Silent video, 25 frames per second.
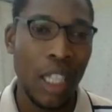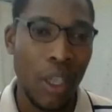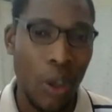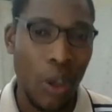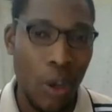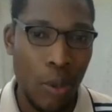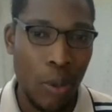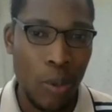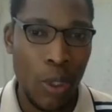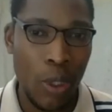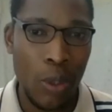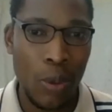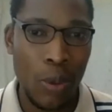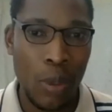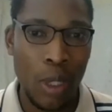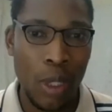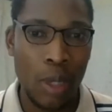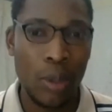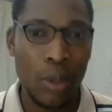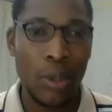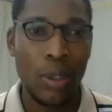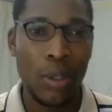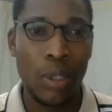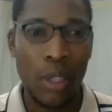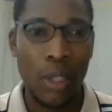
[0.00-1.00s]
Commonwealth
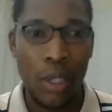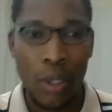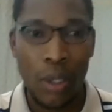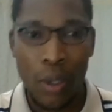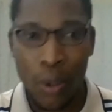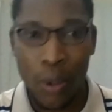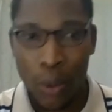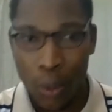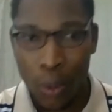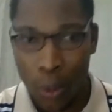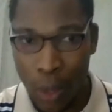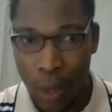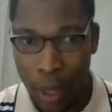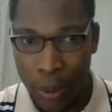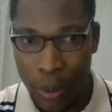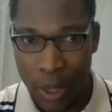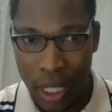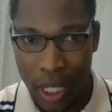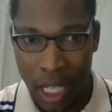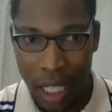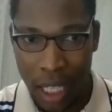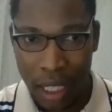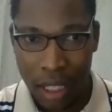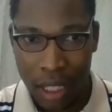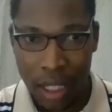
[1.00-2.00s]

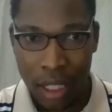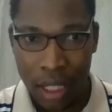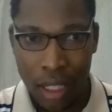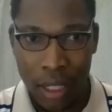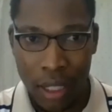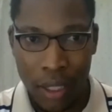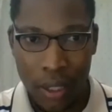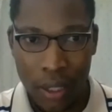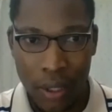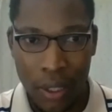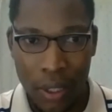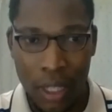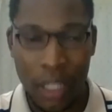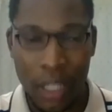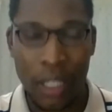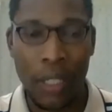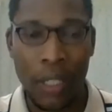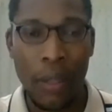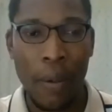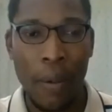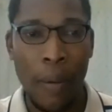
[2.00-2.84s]
website, okay?